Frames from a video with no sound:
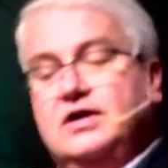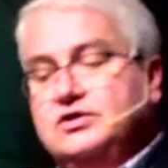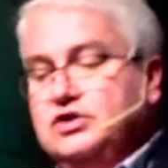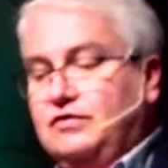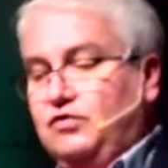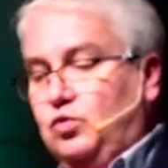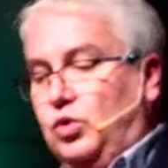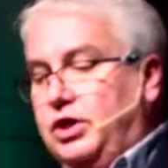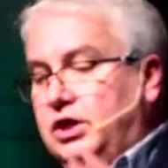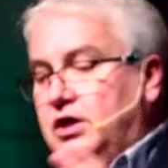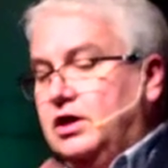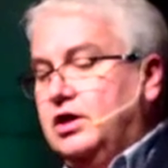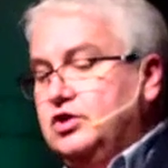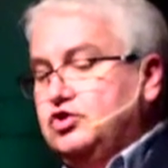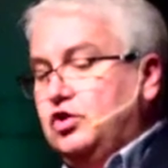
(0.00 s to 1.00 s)
So if you
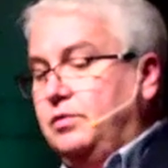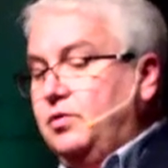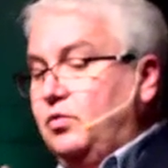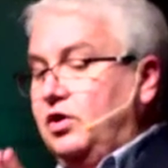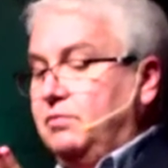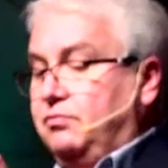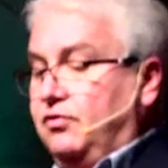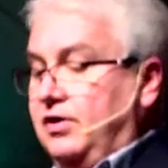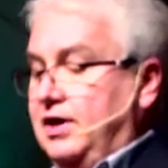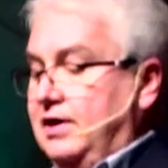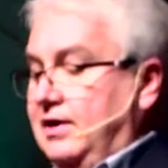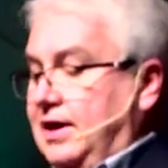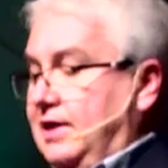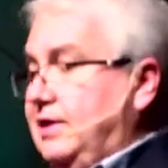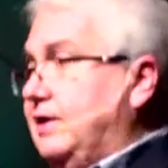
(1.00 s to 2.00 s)
would, join with a
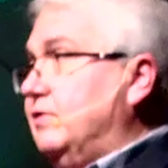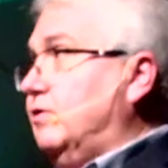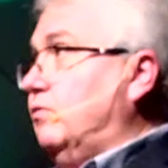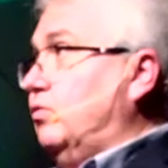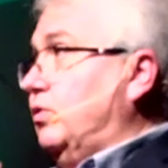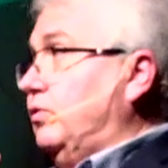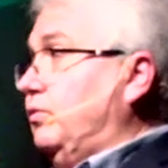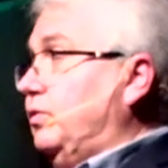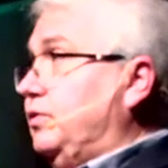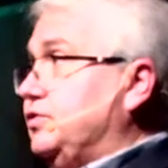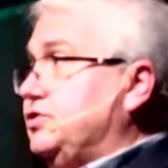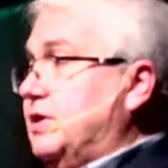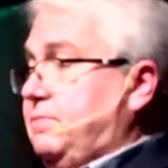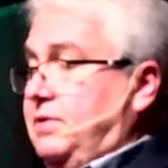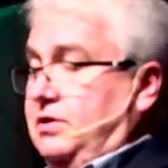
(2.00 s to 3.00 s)
prayer, and then we'll, we'll
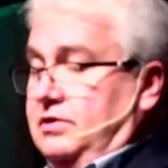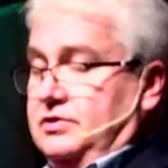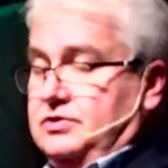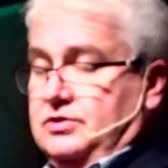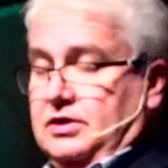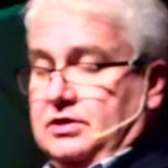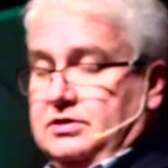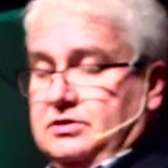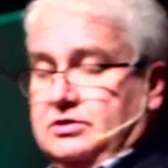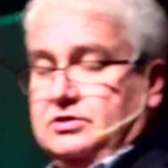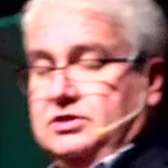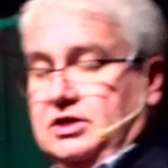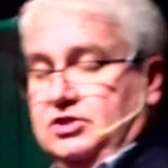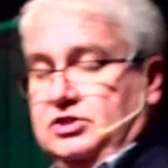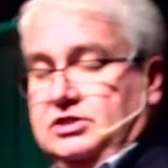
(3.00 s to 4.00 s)
step into this, uh, this
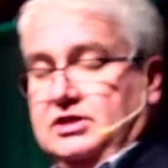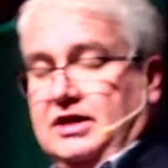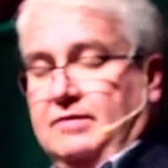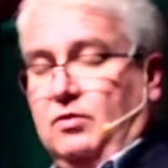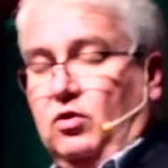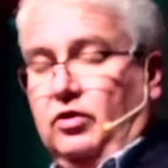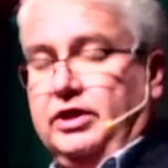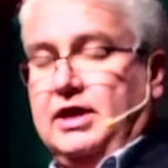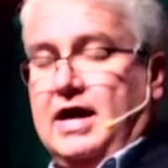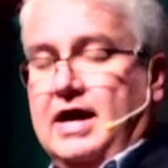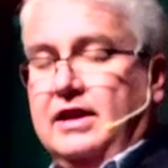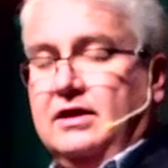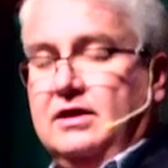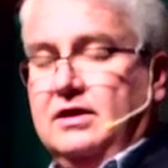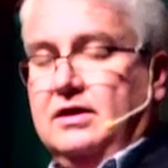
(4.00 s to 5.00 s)
teaching time. Holy
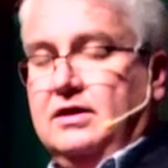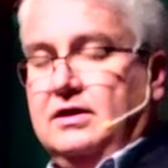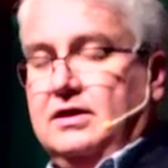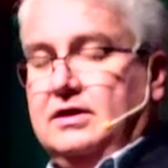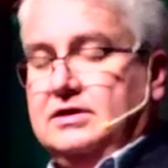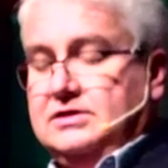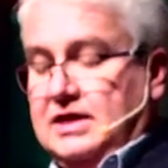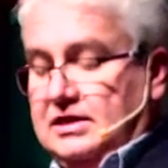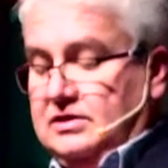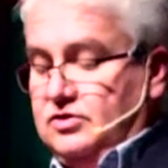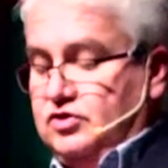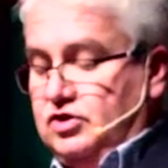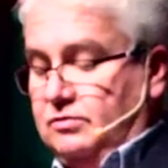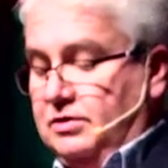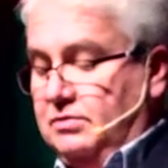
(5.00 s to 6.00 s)
God, take
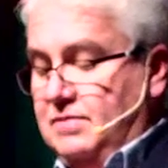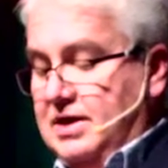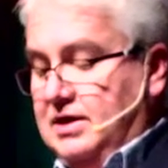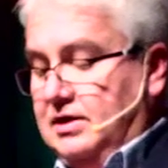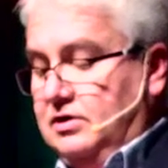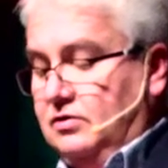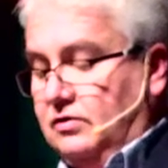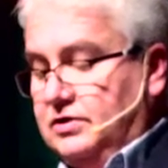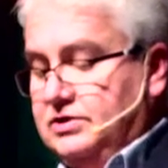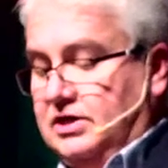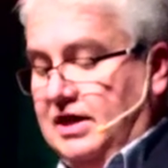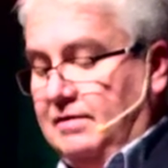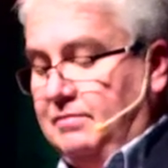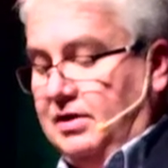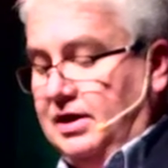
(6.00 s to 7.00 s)
this sermon and make it yours and
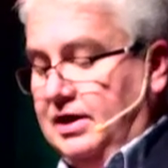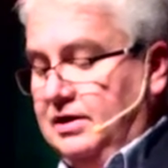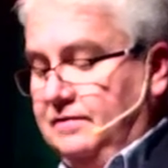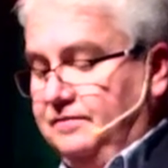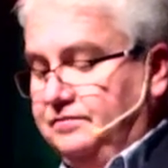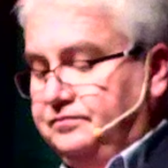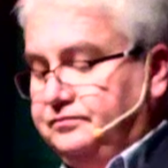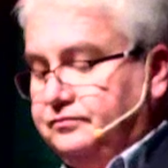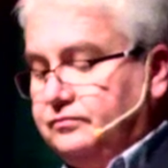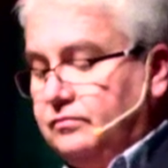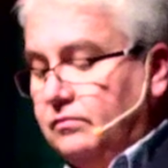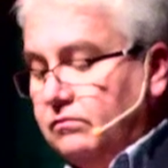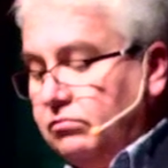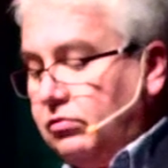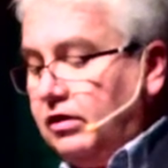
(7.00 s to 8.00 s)
not mine.
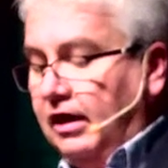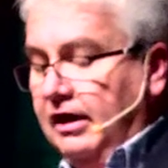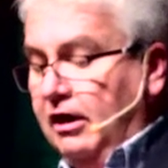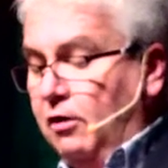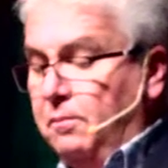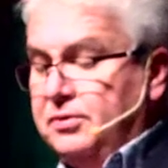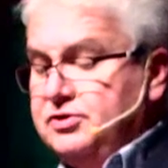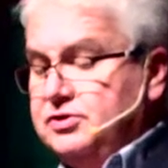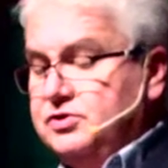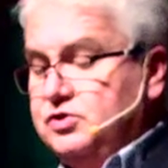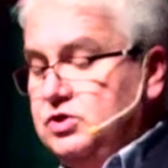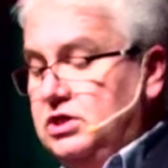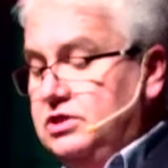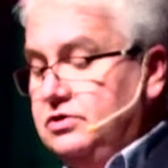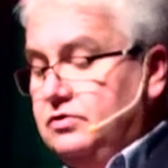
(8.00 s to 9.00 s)
Help us to
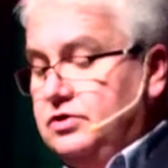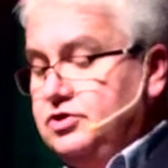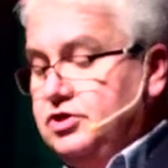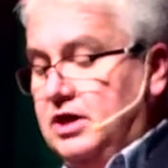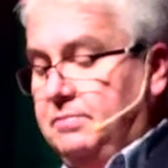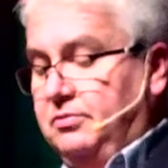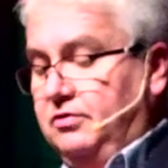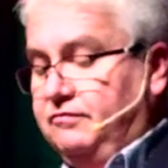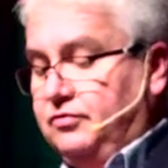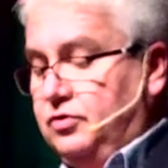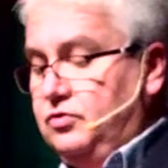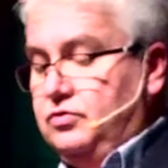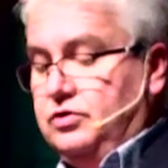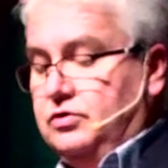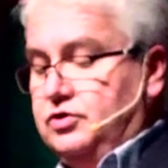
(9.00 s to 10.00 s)
see the Good Shepherd for
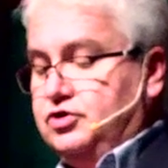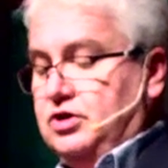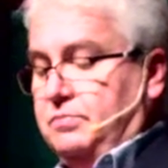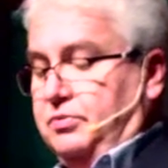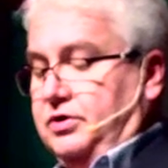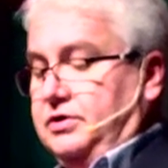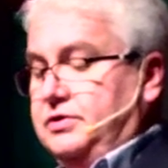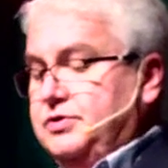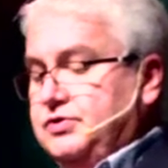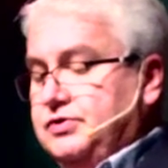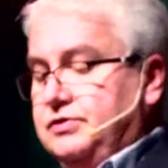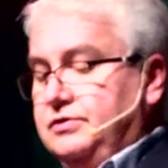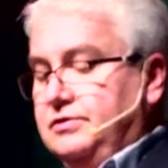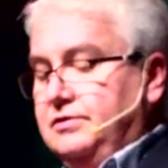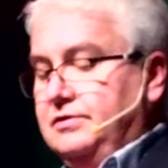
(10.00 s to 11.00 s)
who the Good Shepherd is,
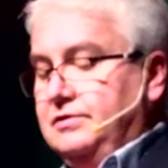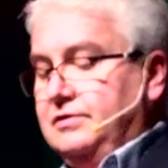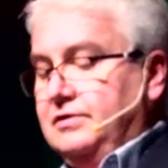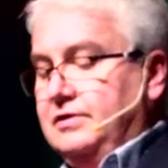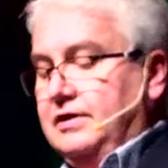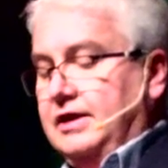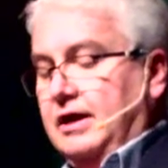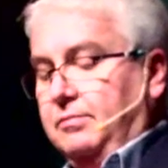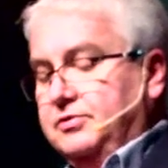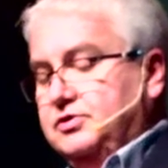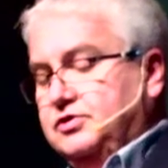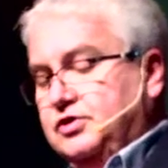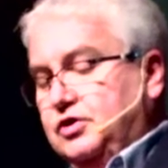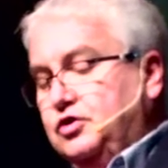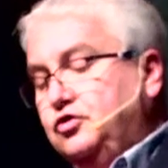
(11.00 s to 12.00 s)
and help
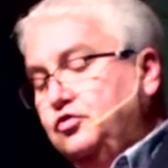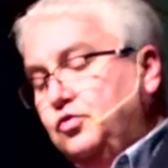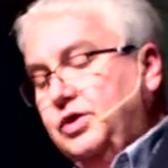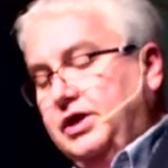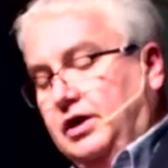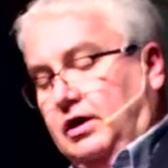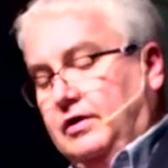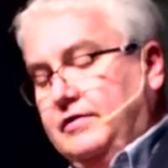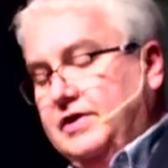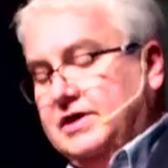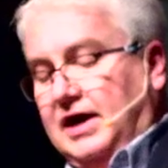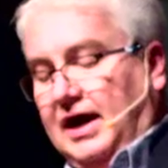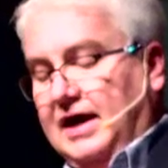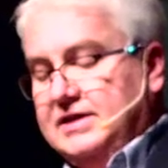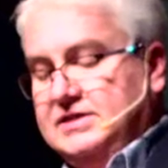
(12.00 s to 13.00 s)
us to see who we are in
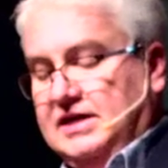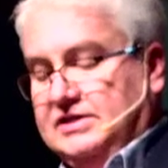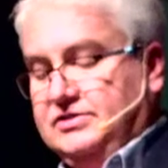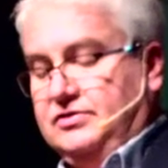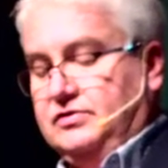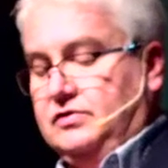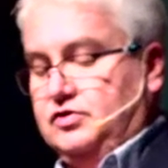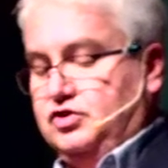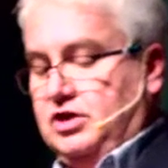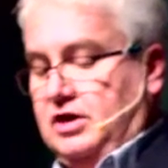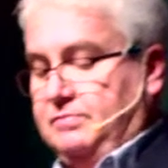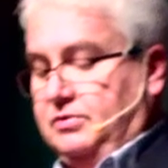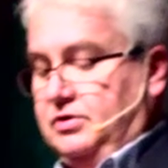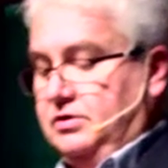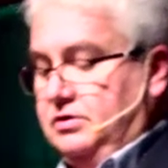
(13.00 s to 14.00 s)
the context of the Good
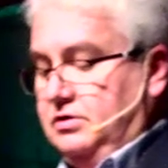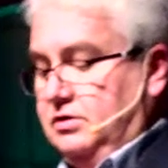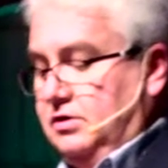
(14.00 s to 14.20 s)
Shepherd